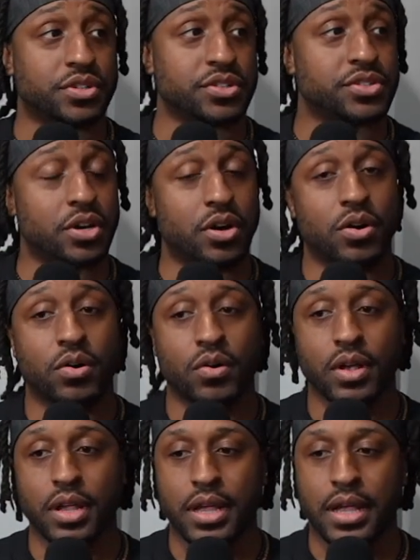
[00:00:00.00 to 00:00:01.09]
So
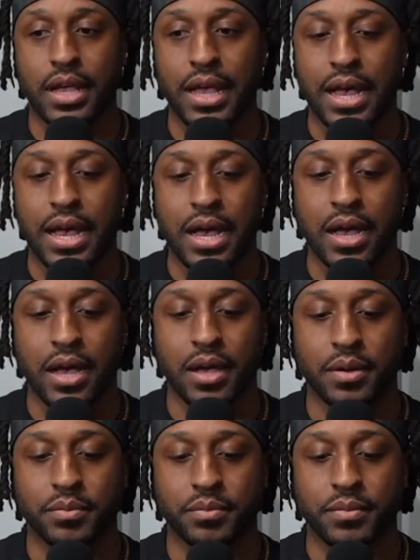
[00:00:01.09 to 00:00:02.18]
I
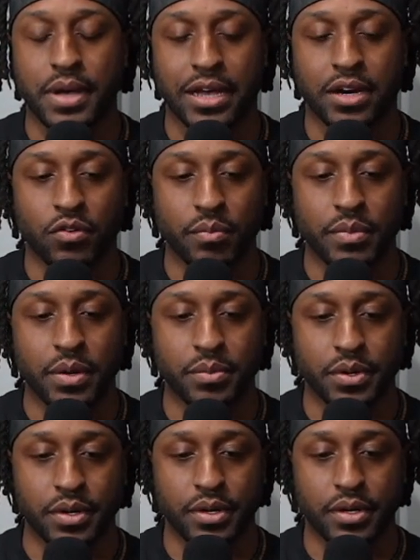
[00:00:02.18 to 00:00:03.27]
don't
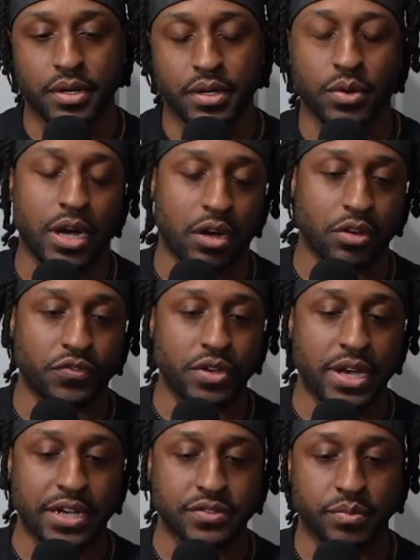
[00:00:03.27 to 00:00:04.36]
remember. Well, I don't know if you
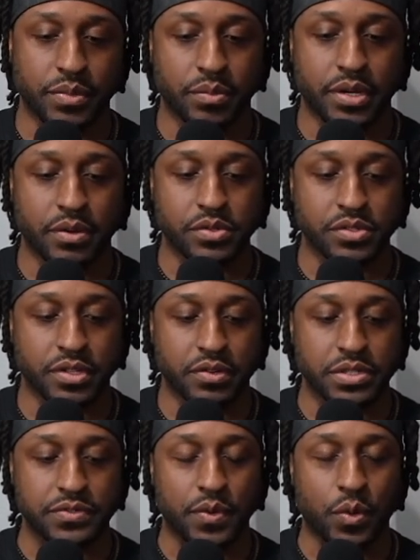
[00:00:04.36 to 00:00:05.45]
guys remember. It
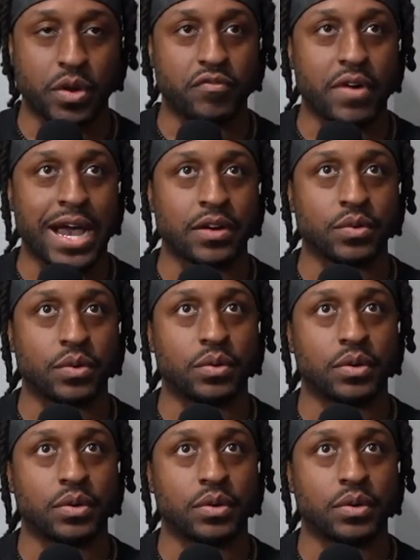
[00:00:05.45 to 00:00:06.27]
went viral.